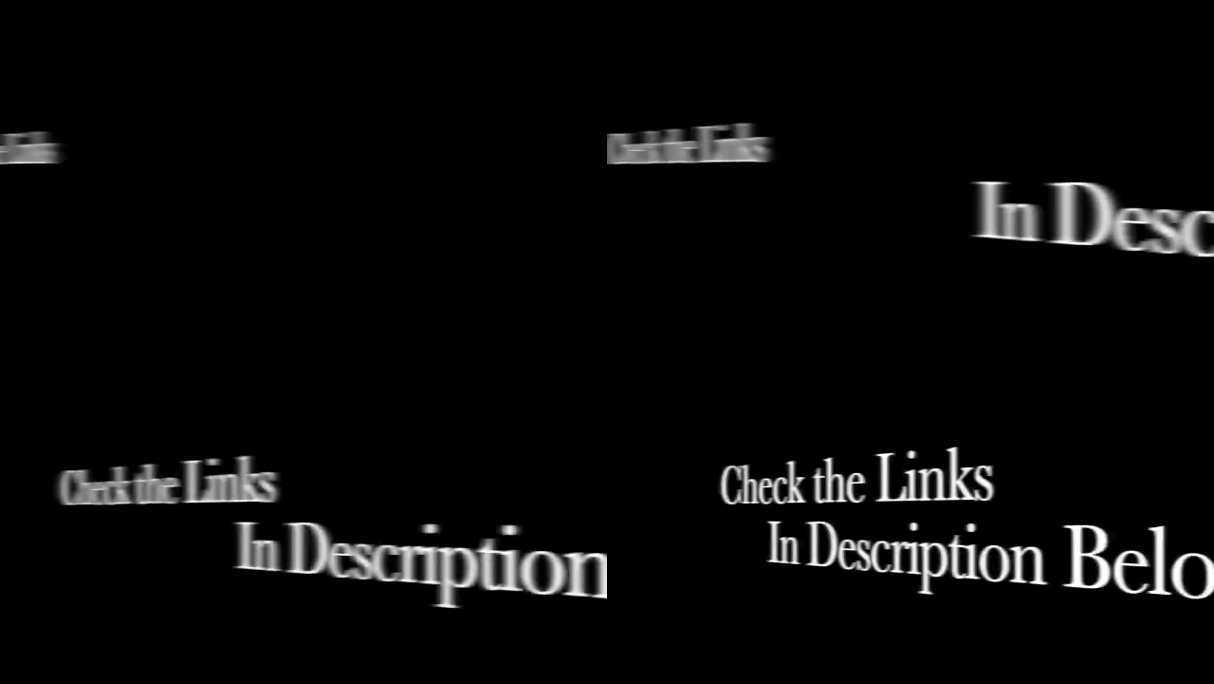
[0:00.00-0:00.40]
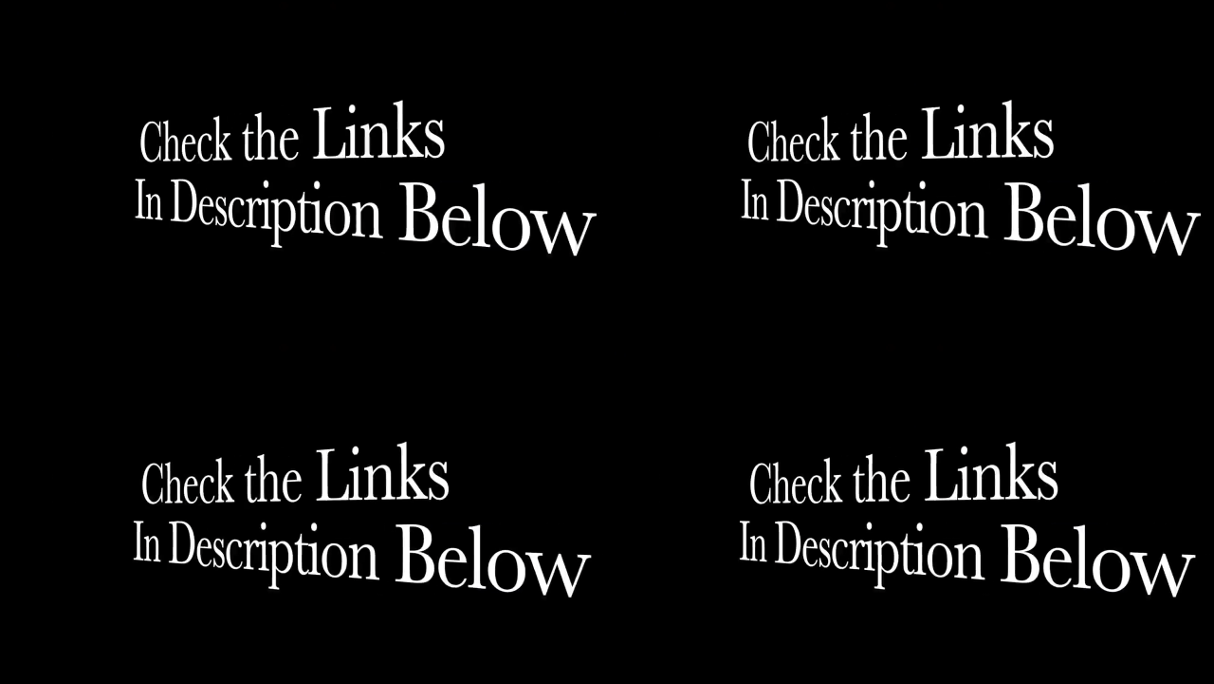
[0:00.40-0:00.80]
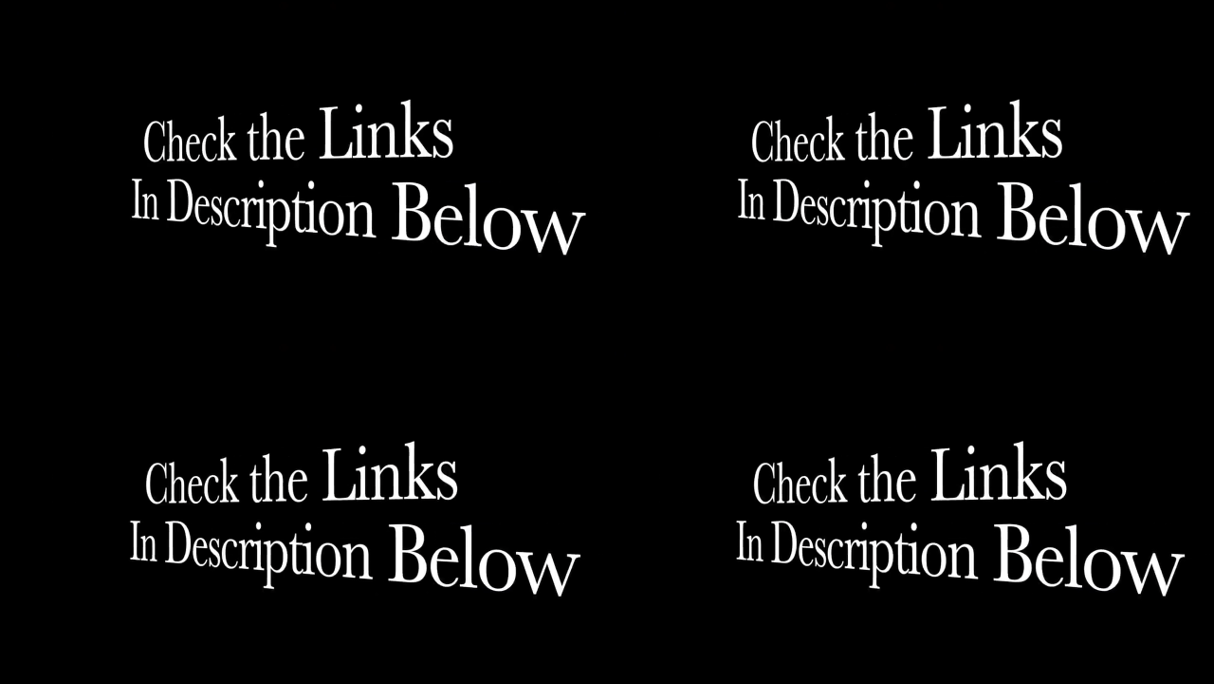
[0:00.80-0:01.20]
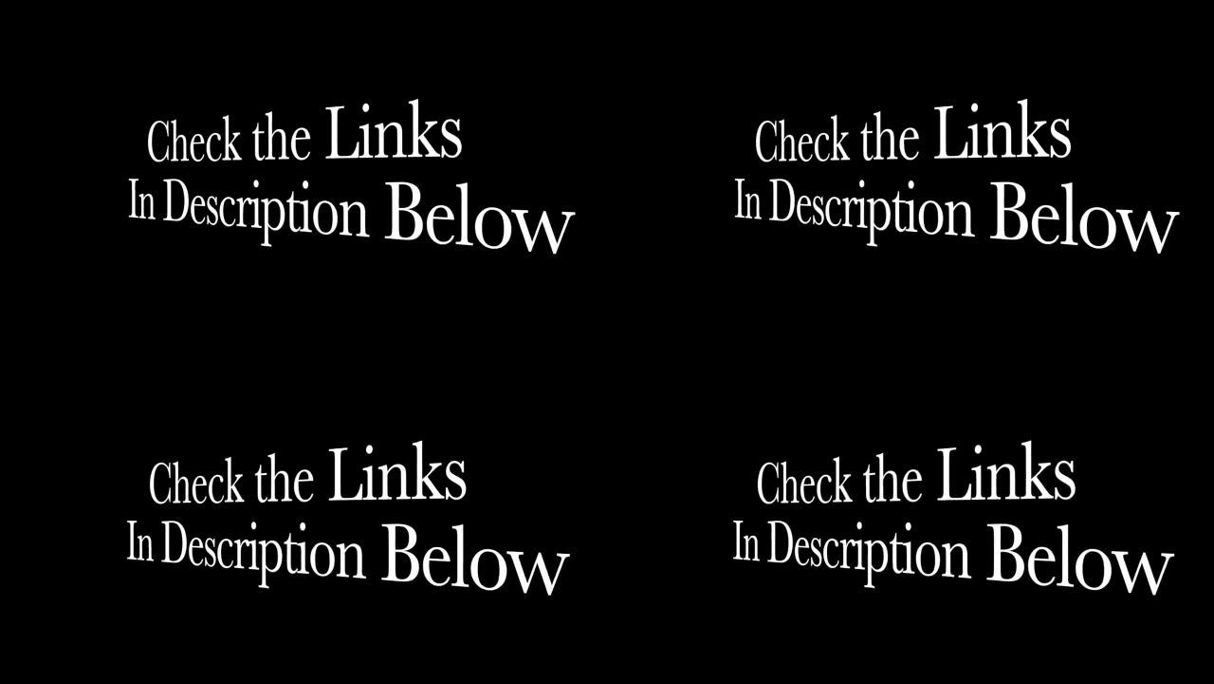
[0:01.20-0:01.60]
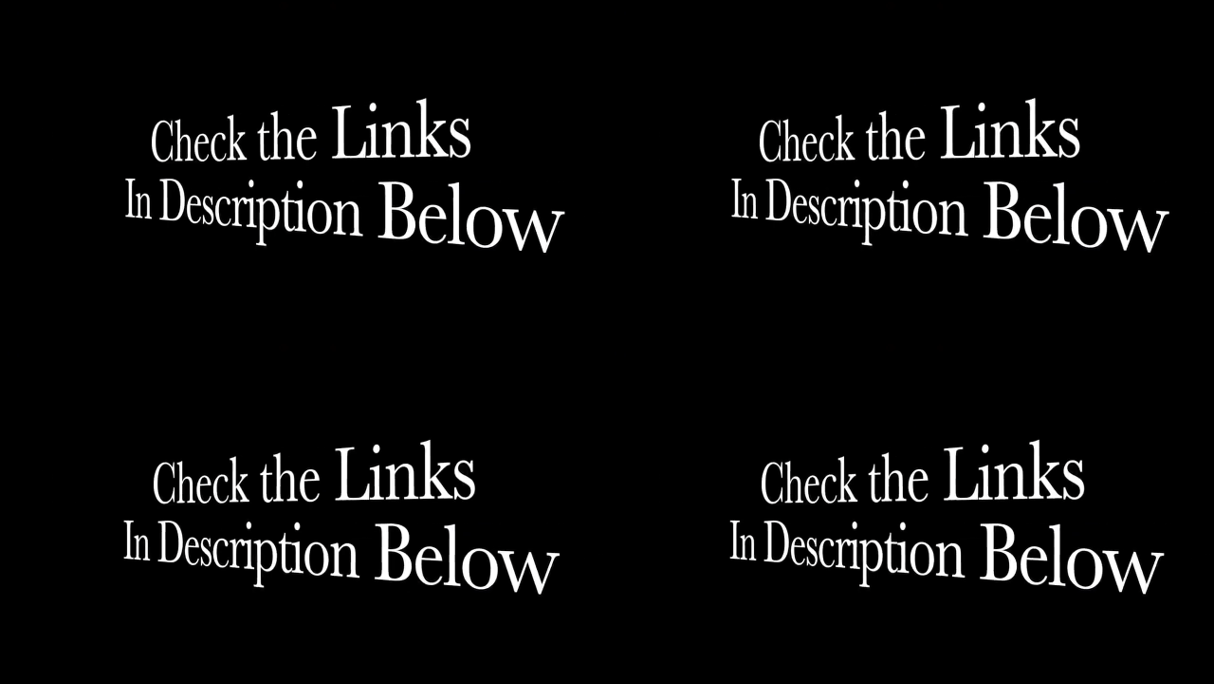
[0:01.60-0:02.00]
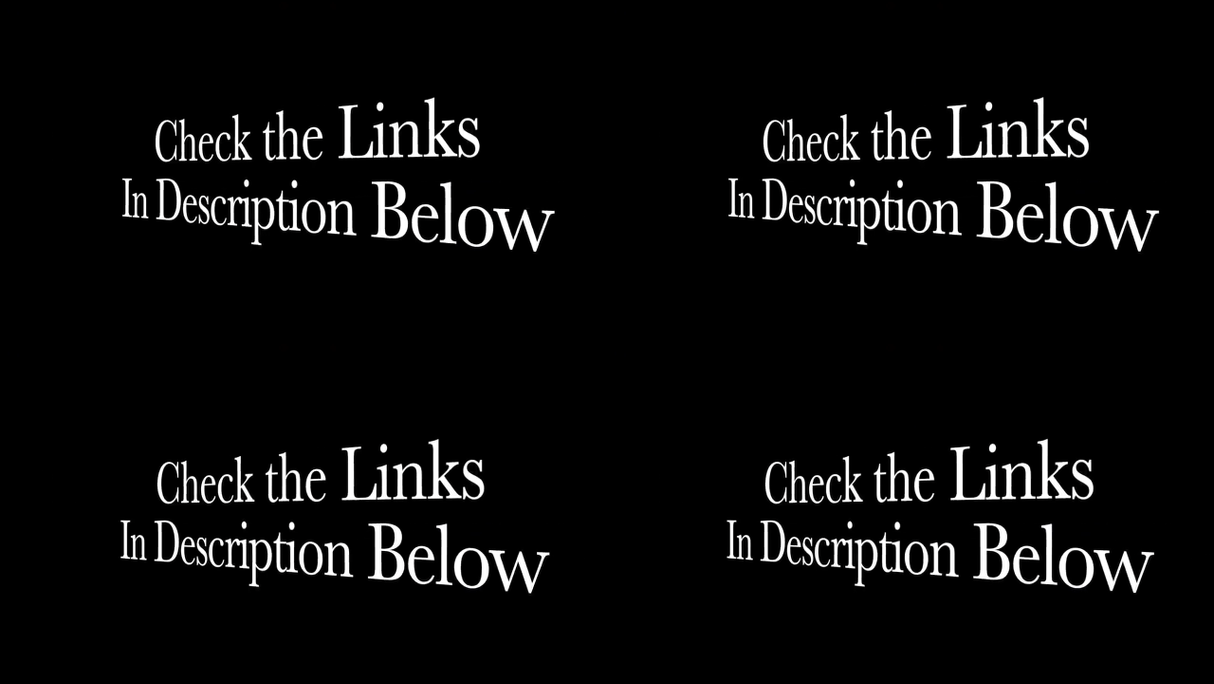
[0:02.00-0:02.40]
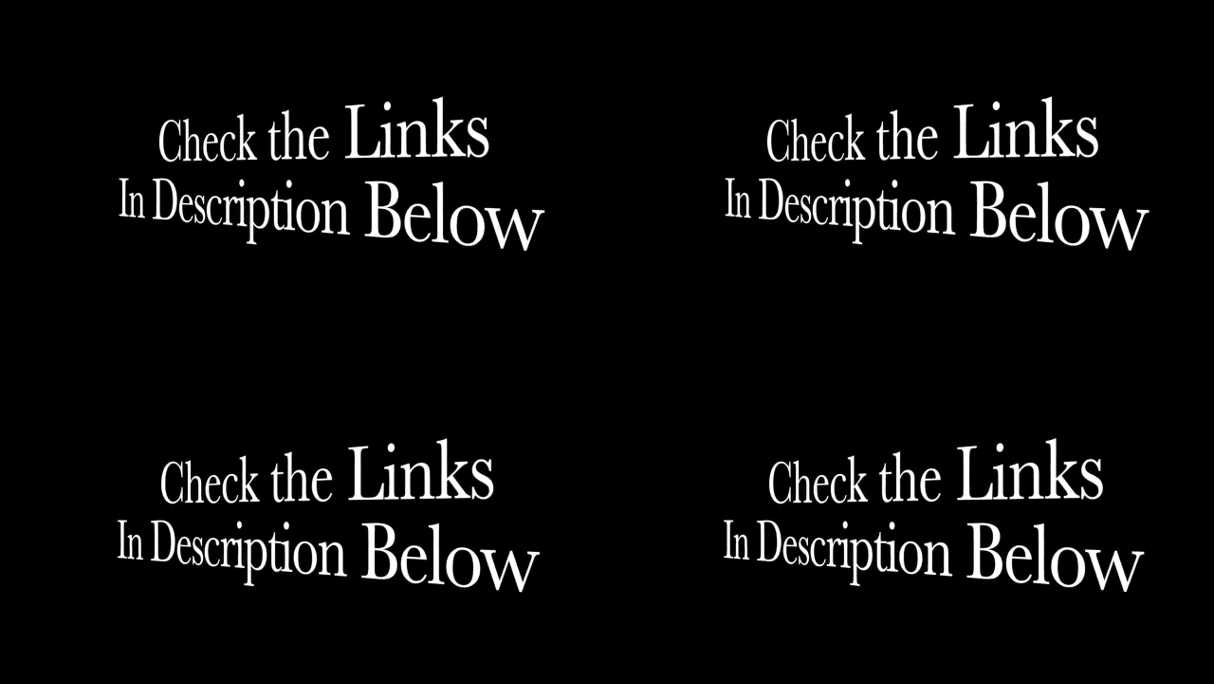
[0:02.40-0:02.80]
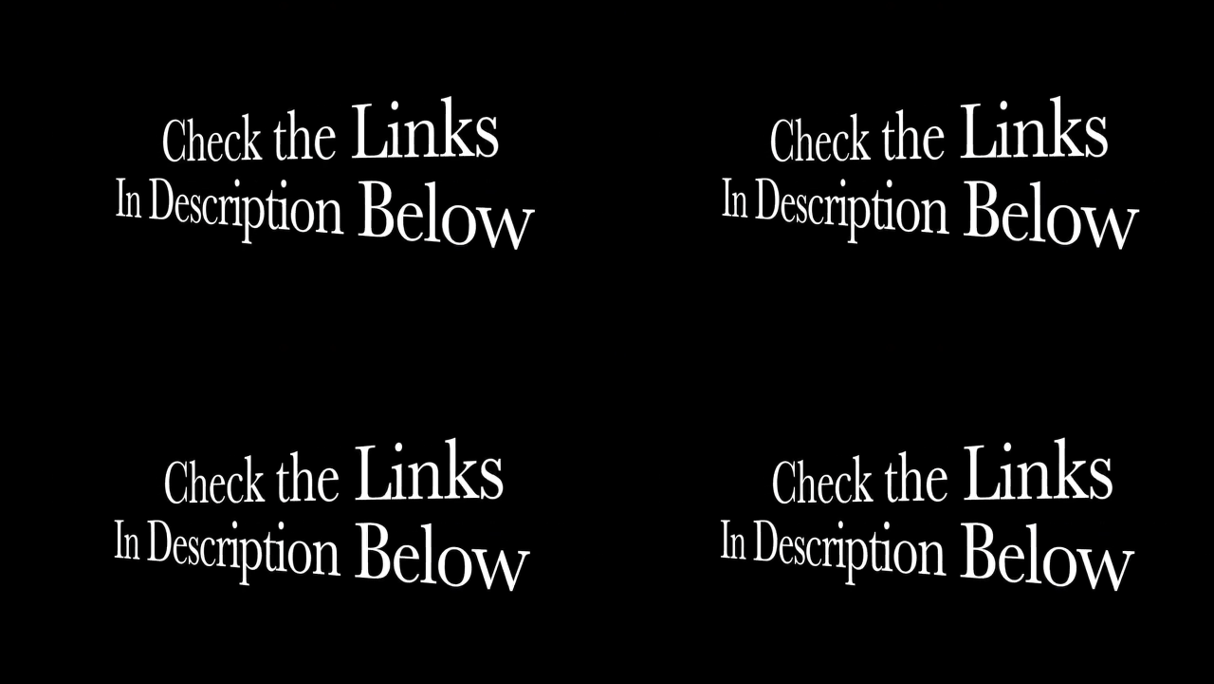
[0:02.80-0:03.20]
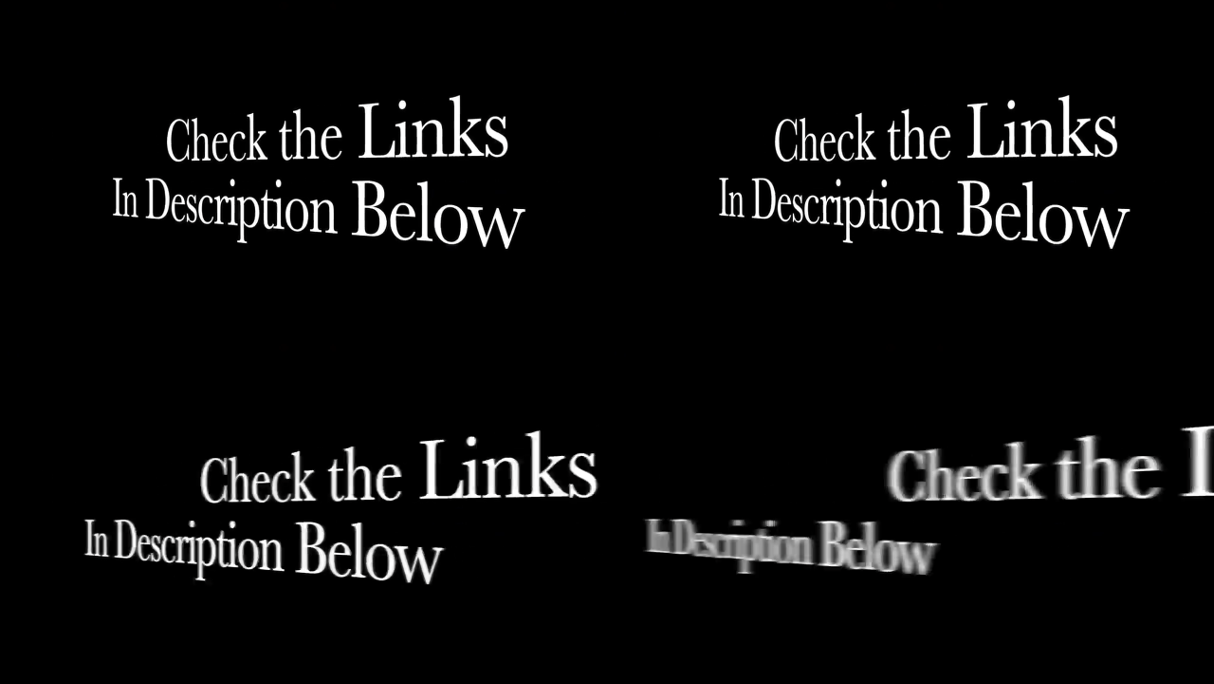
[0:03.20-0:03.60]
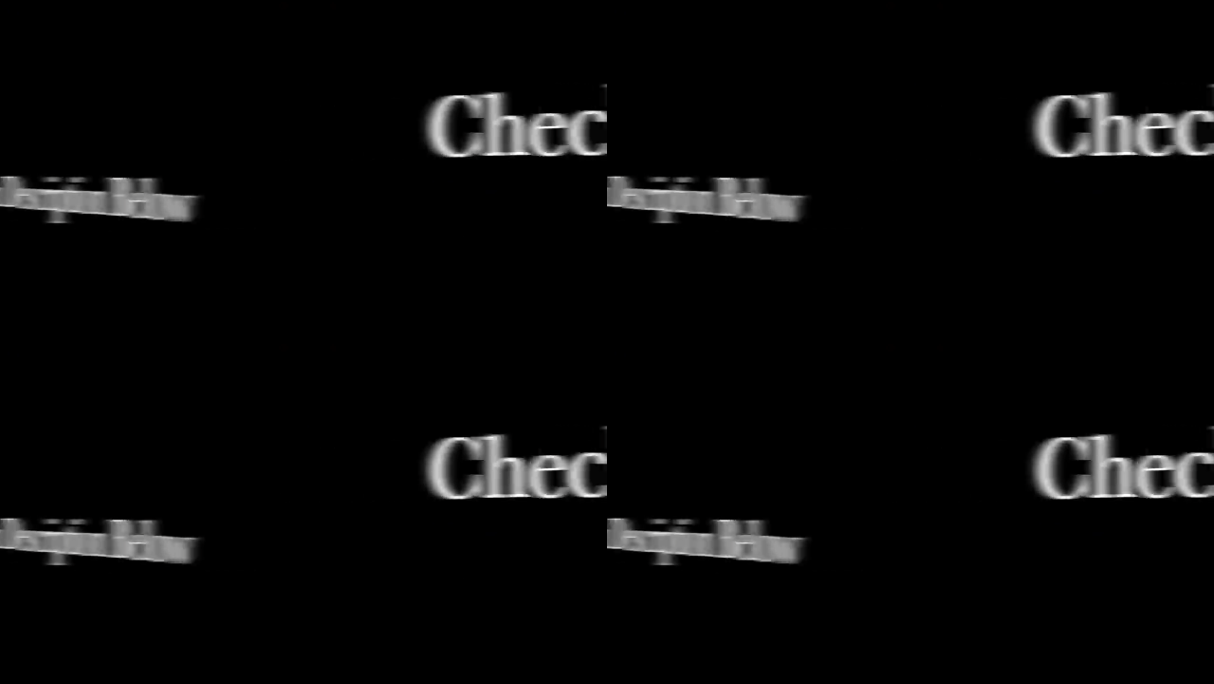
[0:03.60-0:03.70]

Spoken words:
No face is visible, so there are no lips to read.